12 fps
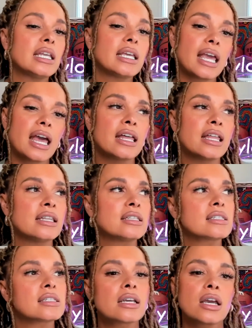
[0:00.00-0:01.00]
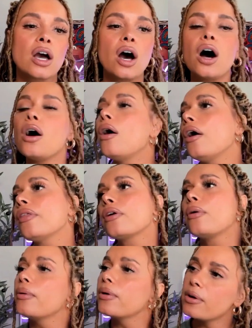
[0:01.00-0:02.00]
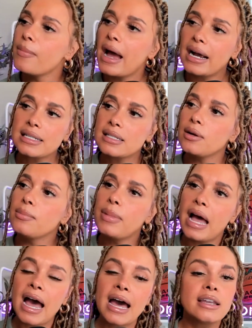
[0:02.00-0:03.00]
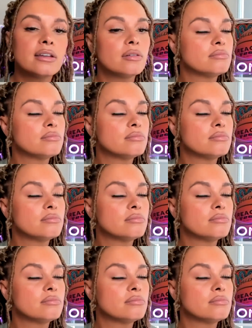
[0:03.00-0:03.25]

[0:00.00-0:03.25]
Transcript: against. Oh, all the quarterbacks are bad.